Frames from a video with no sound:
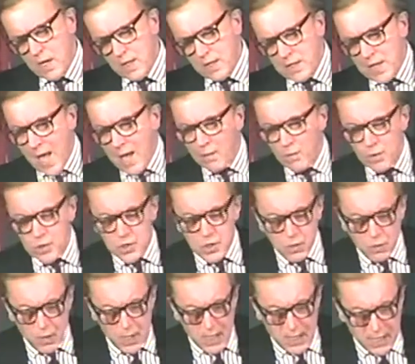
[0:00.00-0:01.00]
that was the
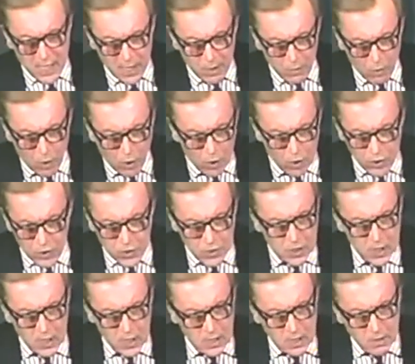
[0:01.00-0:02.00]
week that was
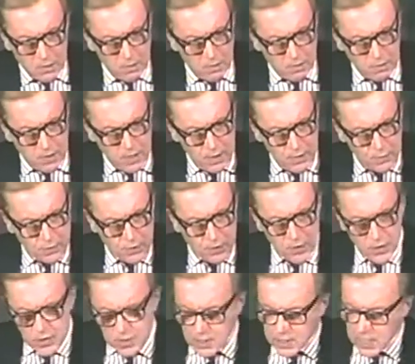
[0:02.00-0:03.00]

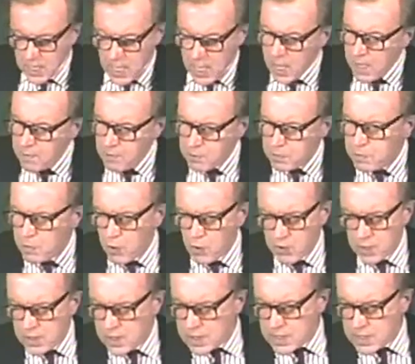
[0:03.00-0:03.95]
influence the Times more than the